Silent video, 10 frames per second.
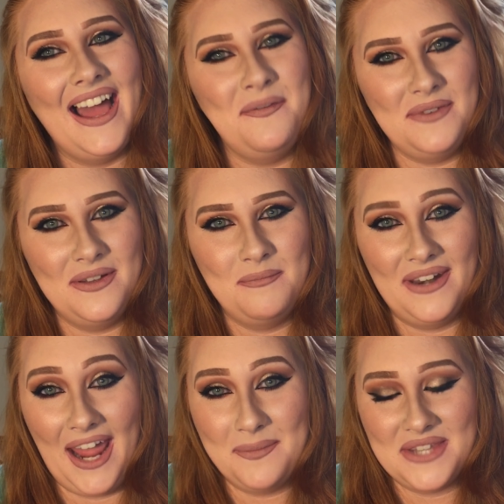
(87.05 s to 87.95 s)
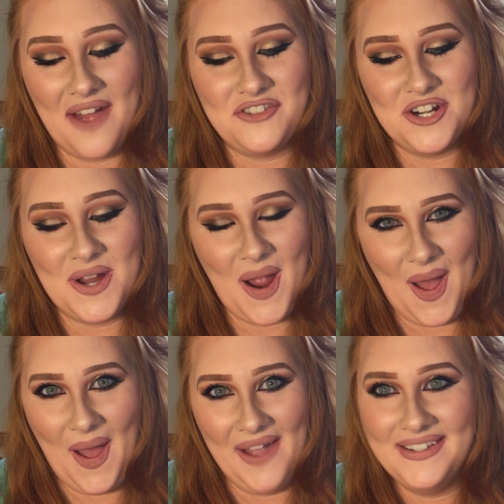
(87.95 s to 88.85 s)
I'm, my name's after a
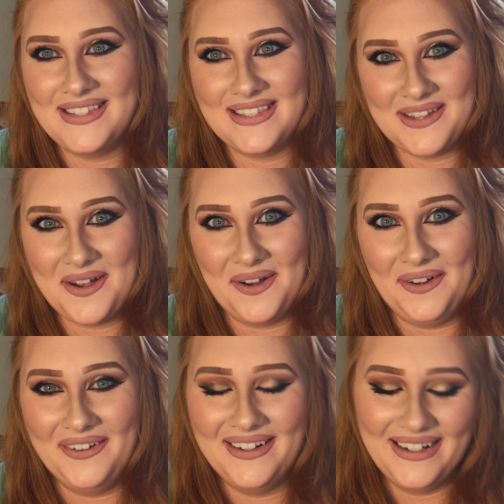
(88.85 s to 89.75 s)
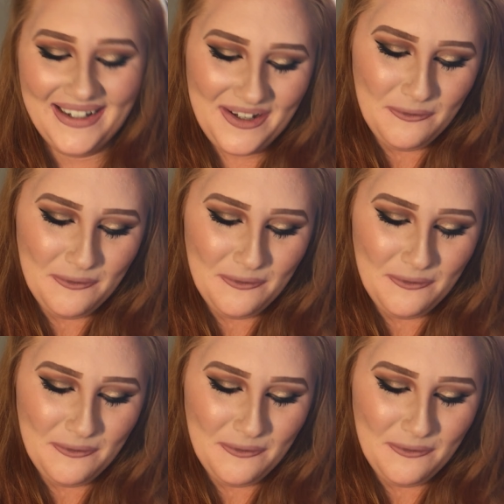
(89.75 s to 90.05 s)
guy, so